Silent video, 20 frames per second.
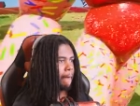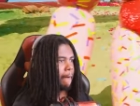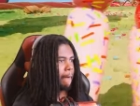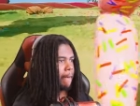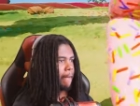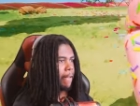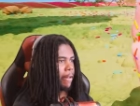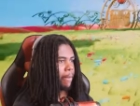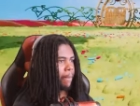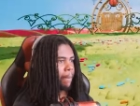
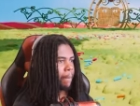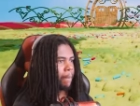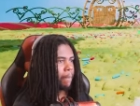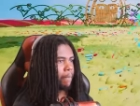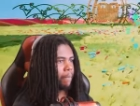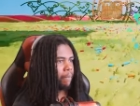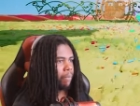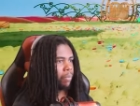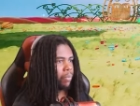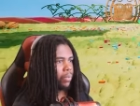Oh, yeah.
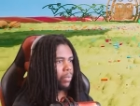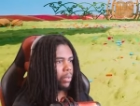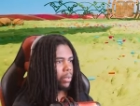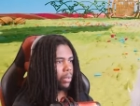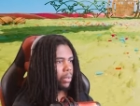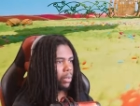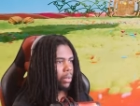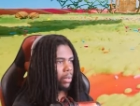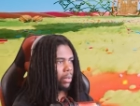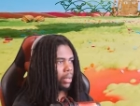
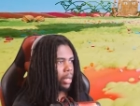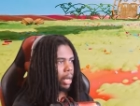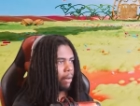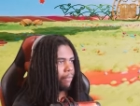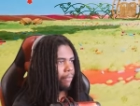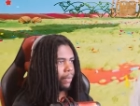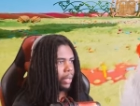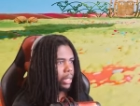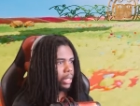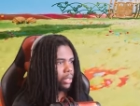
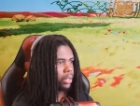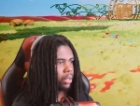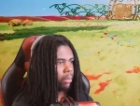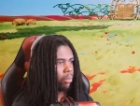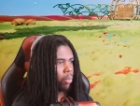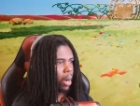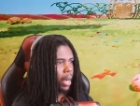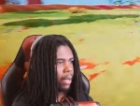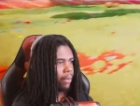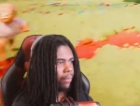I finished
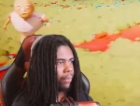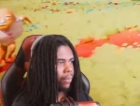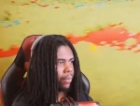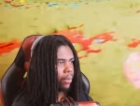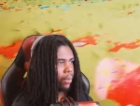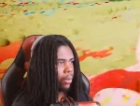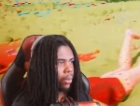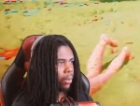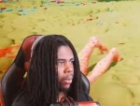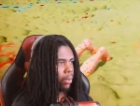him, wife.
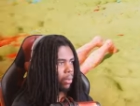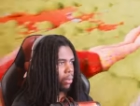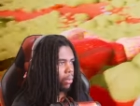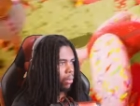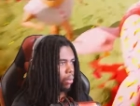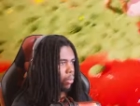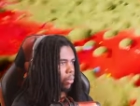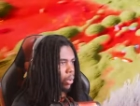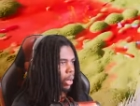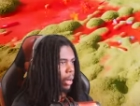
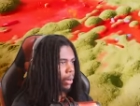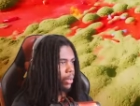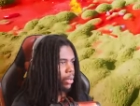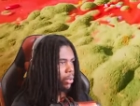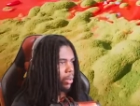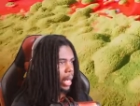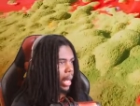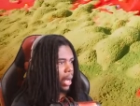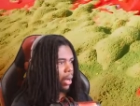What do I do